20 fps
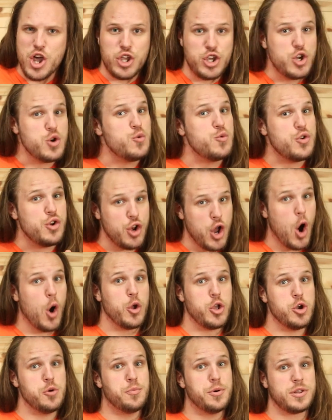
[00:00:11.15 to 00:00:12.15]
You know
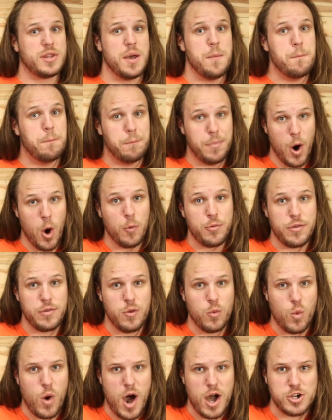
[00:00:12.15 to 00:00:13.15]
you put them both in
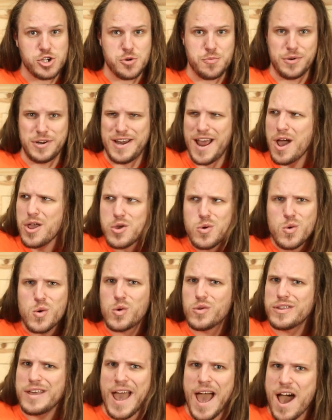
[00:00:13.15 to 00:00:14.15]
the washer, but now you
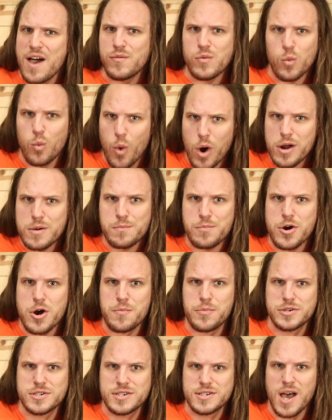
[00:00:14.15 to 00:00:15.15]
only have one
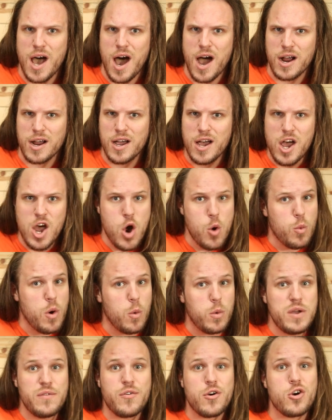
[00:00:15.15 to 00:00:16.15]
purple sock.
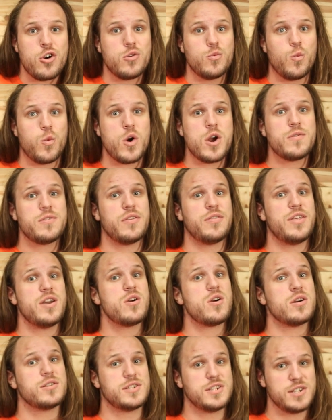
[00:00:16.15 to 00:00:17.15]
Well, we've heard word that
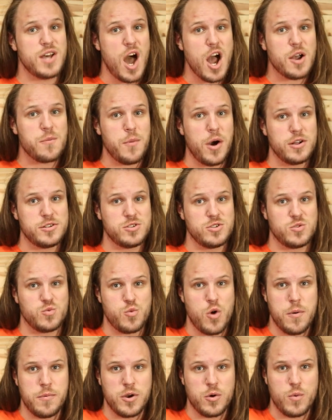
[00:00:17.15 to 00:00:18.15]
there are sock monsters
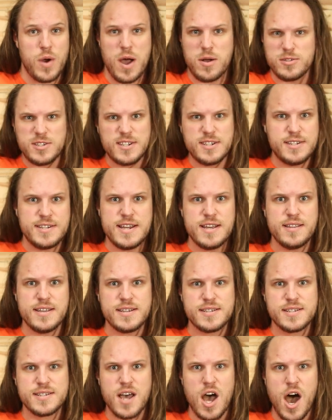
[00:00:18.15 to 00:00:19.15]
roaming around
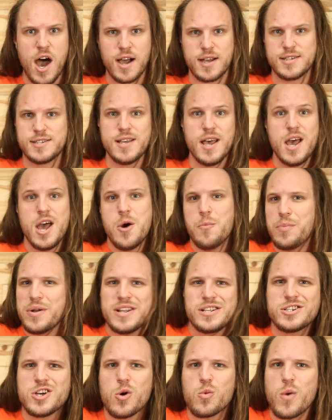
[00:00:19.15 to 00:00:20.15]
stealing socks, but
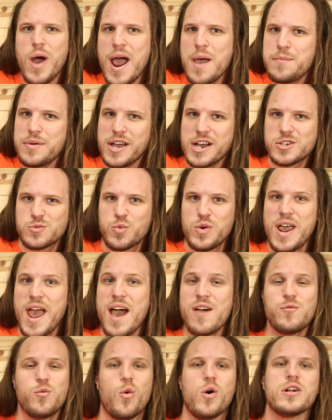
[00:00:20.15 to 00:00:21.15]
it's all right because we
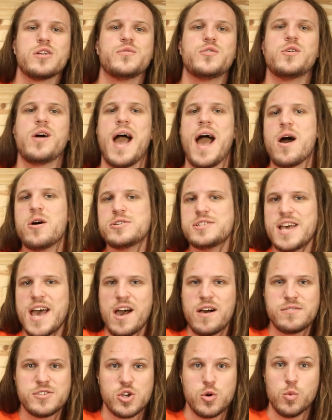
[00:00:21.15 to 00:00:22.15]
have wonderful house
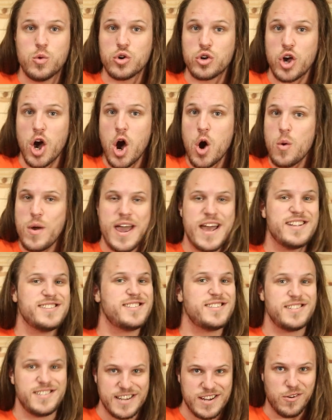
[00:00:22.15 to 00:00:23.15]
elves who will go and
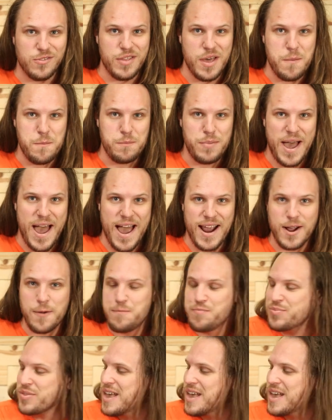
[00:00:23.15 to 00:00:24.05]
steal them back.